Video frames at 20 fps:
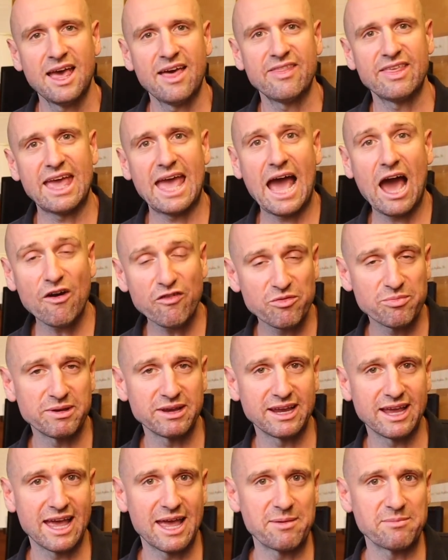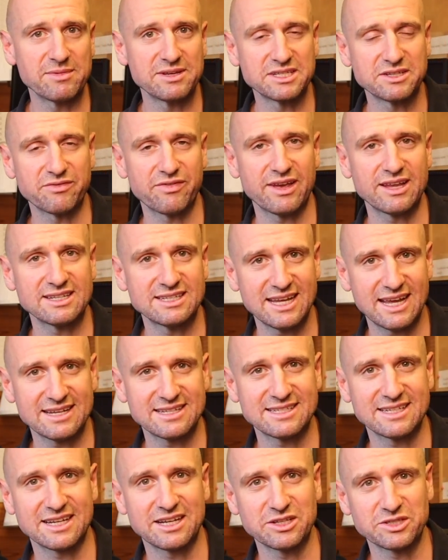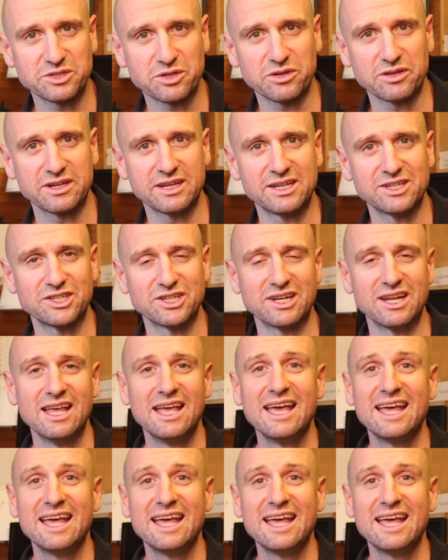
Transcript: The alphabet game is a fantastic consolidation.